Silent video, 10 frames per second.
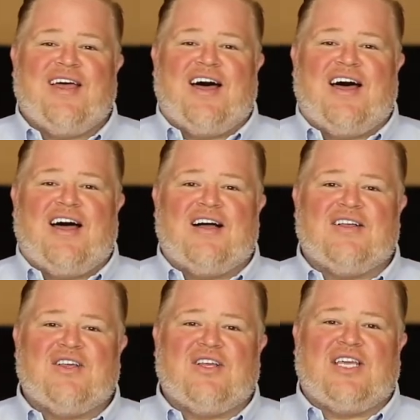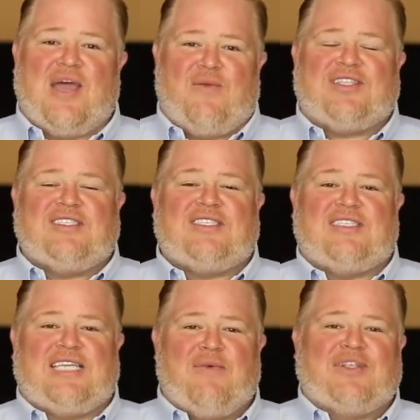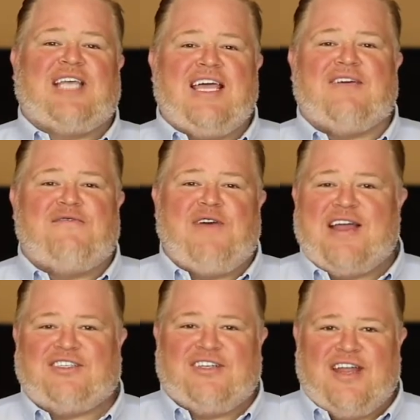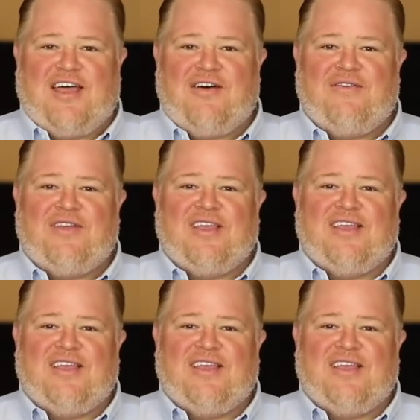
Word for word: uh, can, we, can we take confession now?